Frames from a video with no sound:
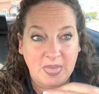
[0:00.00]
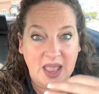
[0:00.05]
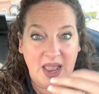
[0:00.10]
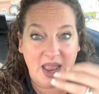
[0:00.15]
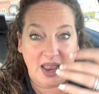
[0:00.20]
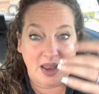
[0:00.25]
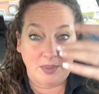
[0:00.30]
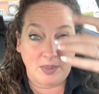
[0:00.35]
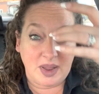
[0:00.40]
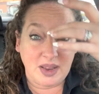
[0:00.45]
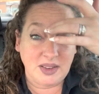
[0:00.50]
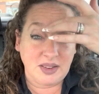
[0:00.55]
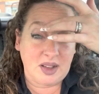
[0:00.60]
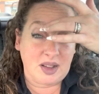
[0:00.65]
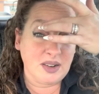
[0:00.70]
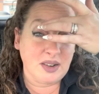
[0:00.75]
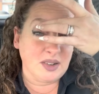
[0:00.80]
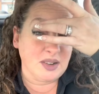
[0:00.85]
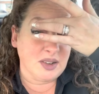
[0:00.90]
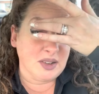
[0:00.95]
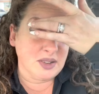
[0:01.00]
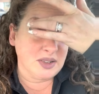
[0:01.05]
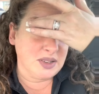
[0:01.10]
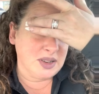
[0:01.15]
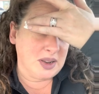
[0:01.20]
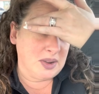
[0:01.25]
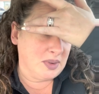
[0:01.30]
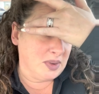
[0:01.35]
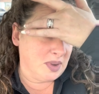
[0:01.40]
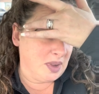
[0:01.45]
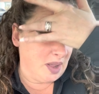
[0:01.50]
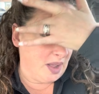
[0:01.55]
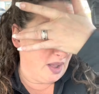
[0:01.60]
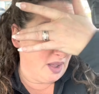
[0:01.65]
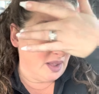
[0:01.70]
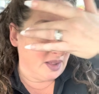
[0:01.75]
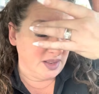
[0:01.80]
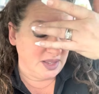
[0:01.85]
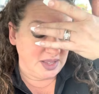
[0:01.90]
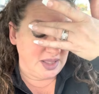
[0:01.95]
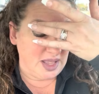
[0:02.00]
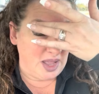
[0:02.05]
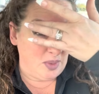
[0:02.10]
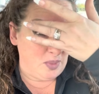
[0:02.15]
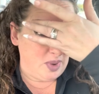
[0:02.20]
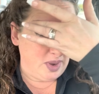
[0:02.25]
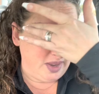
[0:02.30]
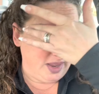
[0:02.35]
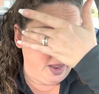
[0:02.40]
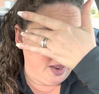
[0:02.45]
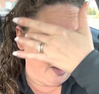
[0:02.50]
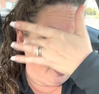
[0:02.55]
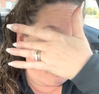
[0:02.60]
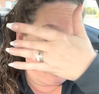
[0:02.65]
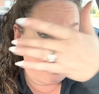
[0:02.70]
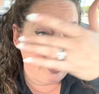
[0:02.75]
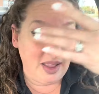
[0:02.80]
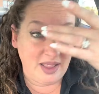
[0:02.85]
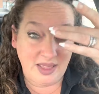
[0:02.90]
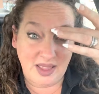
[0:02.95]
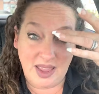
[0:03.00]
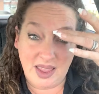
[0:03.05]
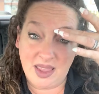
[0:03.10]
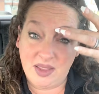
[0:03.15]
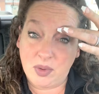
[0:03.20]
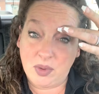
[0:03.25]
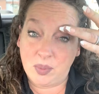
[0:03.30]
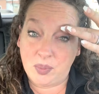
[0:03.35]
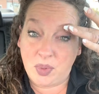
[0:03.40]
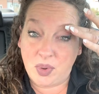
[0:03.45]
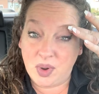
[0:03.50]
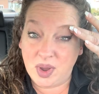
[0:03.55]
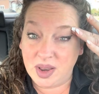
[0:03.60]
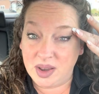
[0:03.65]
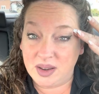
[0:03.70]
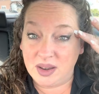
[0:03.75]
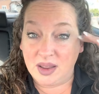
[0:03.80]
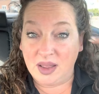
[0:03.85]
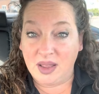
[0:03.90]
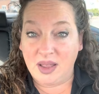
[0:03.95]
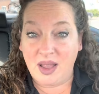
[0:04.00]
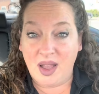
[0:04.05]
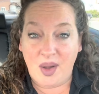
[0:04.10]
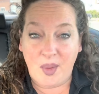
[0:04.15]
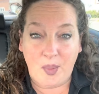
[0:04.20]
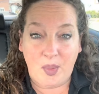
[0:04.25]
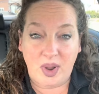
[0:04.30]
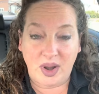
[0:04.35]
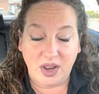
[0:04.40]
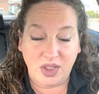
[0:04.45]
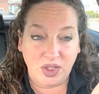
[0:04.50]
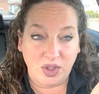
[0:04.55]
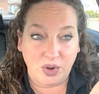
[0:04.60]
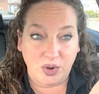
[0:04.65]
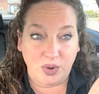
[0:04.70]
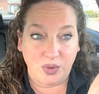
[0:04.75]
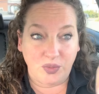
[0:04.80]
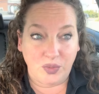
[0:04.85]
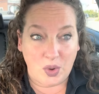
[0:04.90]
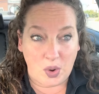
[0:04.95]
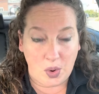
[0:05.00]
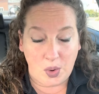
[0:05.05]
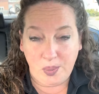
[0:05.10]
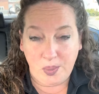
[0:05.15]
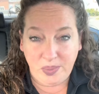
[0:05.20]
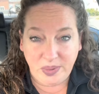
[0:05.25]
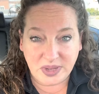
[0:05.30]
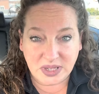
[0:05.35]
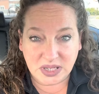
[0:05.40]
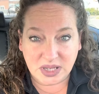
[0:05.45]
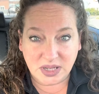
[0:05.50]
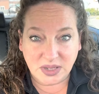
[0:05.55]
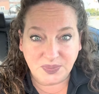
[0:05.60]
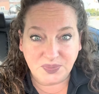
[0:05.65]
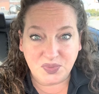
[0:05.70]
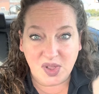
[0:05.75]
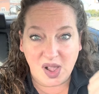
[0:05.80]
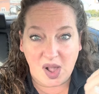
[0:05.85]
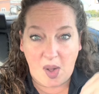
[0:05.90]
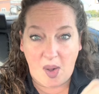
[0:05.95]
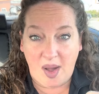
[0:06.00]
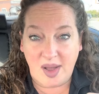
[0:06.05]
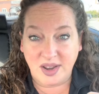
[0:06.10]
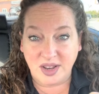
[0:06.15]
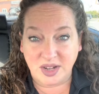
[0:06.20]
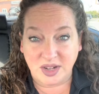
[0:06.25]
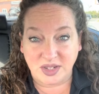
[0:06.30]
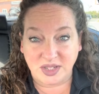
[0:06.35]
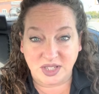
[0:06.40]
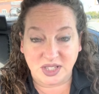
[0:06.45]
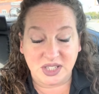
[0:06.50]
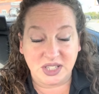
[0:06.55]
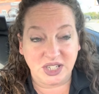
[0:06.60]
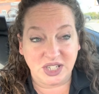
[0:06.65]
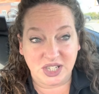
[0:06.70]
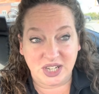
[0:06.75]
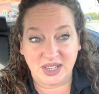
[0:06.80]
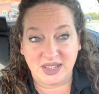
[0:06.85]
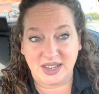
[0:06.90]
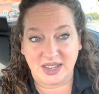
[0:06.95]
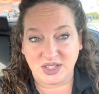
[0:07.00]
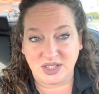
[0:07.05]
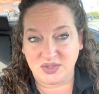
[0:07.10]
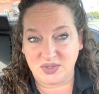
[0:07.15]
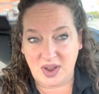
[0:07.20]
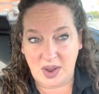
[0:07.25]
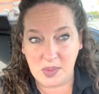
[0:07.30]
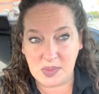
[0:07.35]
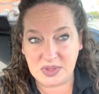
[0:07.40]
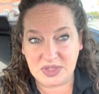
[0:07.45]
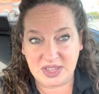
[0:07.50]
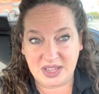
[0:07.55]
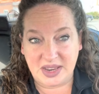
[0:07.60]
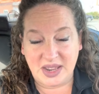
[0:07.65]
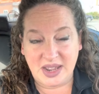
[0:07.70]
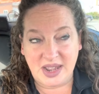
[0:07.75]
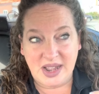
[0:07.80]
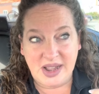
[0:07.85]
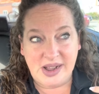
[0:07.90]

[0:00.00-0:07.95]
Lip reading: And my daughter did that one year. And they even put one of their robes on her so that she could dance around with it.